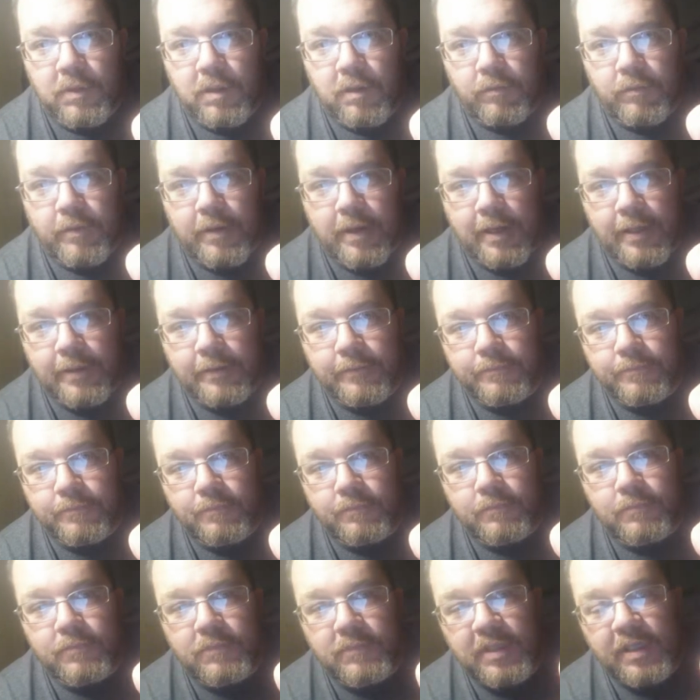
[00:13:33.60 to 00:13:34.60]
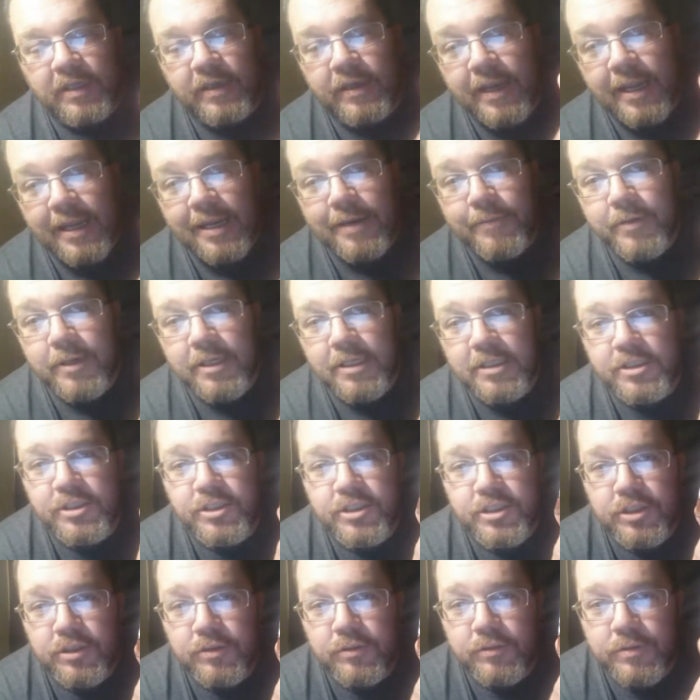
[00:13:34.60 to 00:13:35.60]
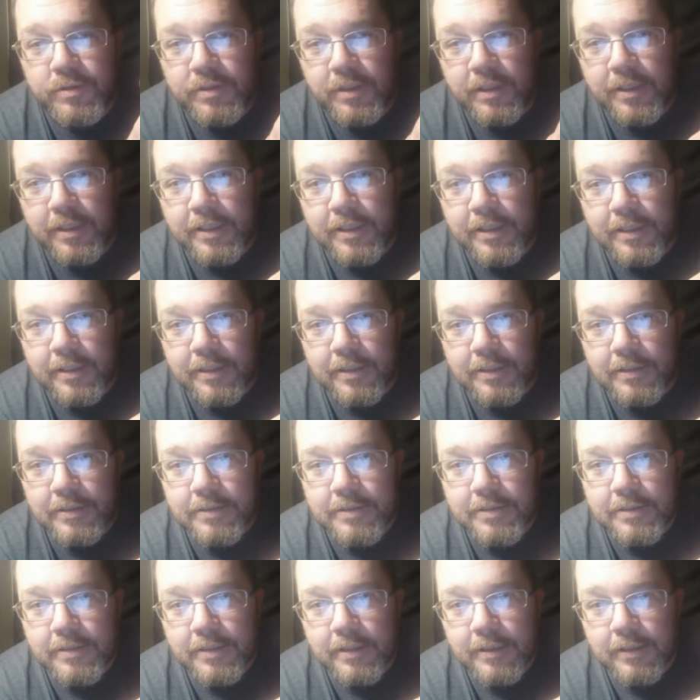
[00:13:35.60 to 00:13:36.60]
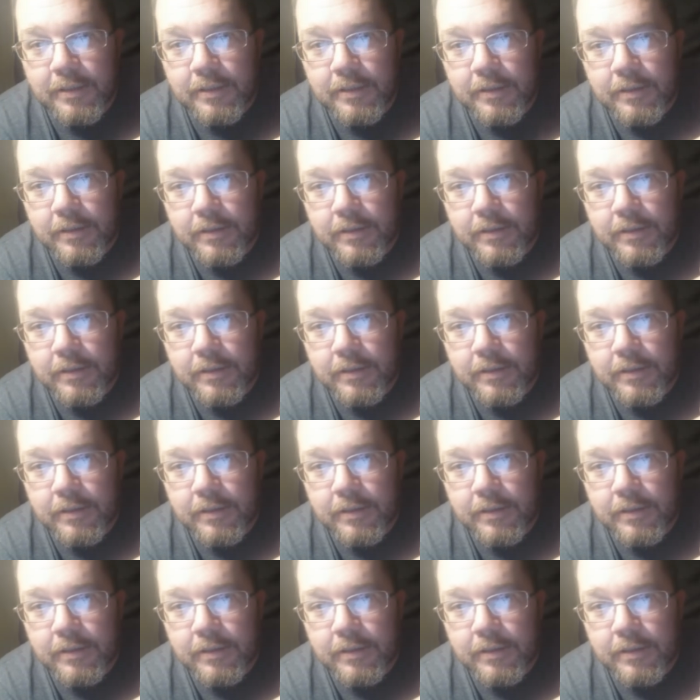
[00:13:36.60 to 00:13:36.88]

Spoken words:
Okay, the name of this juice is